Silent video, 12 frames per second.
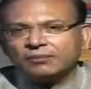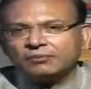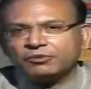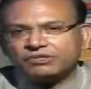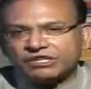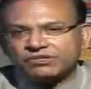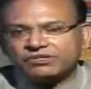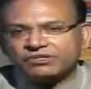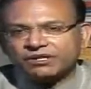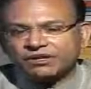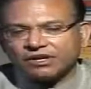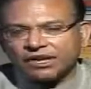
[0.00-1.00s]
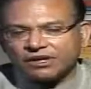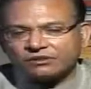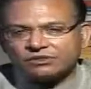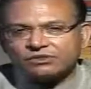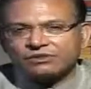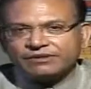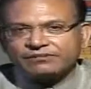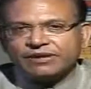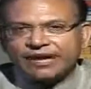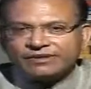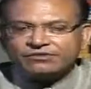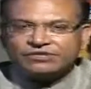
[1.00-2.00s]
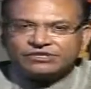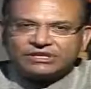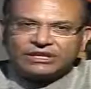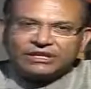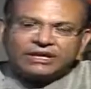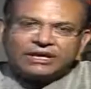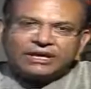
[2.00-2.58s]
projections are announced. So we will have to see.